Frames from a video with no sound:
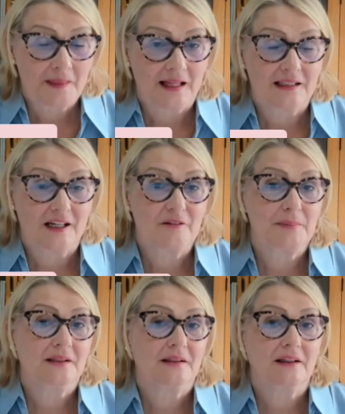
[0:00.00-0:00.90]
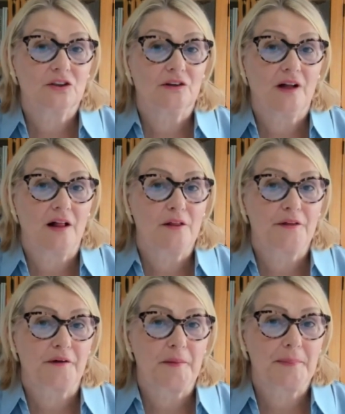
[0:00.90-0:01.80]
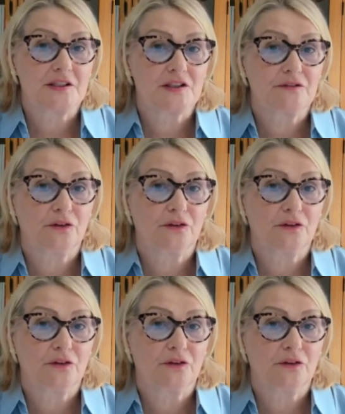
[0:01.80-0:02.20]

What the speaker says: and I've been a natural health therapist